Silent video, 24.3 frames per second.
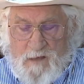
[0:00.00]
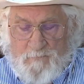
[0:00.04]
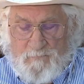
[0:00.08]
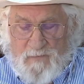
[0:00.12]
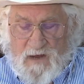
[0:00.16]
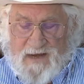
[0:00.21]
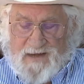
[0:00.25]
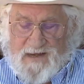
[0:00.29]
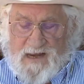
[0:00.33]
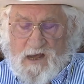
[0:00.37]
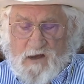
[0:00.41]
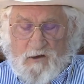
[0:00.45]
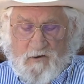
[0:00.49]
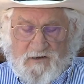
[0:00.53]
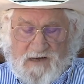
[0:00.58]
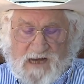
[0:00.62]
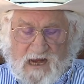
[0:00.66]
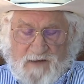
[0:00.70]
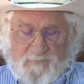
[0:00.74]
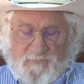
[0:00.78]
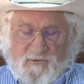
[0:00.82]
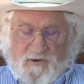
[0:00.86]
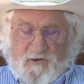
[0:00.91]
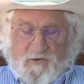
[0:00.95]
By now,
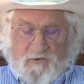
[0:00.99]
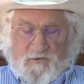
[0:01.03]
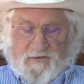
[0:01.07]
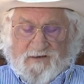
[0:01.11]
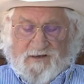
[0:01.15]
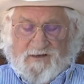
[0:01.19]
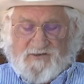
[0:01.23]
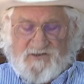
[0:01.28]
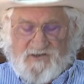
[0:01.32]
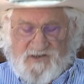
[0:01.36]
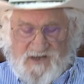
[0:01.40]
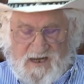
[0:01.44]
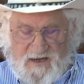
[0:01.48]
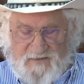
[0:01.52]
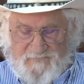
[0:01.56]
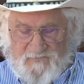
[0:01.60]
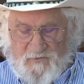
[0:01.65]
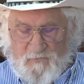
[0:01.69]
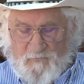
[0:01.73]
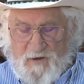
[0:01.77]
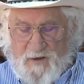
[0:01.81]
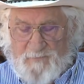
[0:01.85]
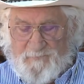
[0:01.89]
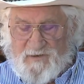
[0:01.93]
Gabriel had achieved
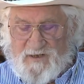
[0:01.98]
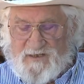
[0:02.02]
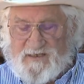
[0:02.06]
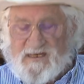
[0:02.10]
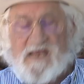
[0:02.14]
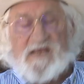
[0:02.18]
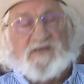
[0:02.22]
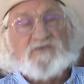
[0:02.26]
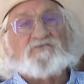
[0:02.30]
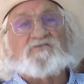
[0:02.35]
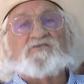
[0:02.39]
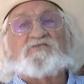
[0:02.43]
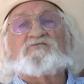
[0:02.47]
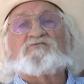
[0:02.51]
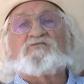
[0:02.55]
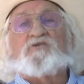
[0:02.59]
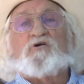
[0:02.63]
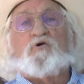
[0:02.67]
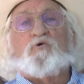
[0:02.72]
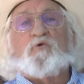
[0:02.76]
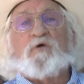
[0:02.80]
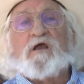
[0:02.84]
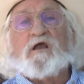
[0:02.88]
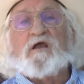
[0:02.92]
a reputation as a
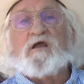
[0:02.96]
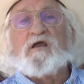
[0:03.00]
quick